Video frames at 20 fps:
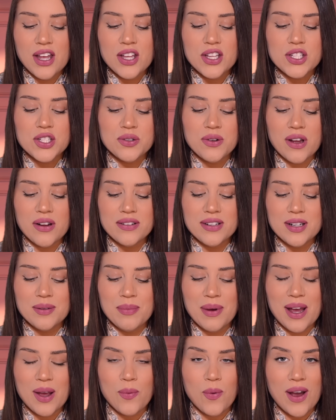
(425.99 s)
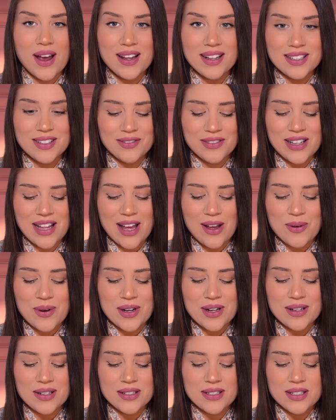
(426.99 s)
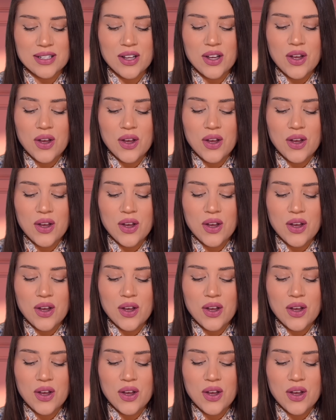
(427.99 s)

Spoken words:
surrounded by wildflowers